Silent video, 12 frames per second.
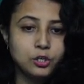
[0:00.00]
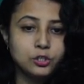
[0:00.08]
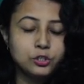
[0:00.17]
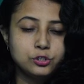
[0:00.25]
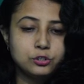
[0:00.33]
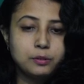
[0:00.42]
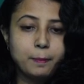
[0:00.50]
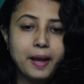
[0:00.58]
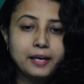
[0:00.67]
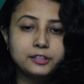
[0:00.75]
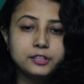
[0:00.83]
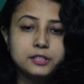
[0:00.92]
So the
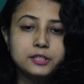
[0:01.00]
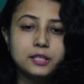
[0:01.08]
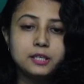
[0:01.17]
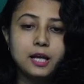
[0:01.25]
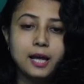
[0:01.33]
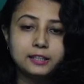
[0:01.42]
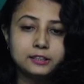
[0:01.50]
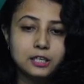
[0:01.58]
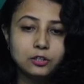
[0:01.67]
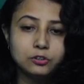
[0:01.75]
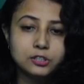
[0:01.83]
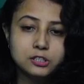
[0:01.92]
bacterial attack
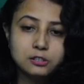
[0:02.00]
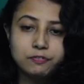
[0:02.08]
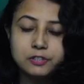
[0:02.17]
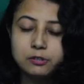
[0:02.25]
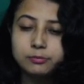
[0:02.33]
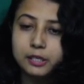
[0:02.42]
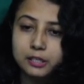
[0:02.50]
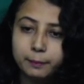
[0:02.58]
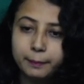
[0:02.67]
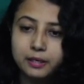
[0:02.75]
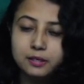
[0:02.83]
on the surface of the enamel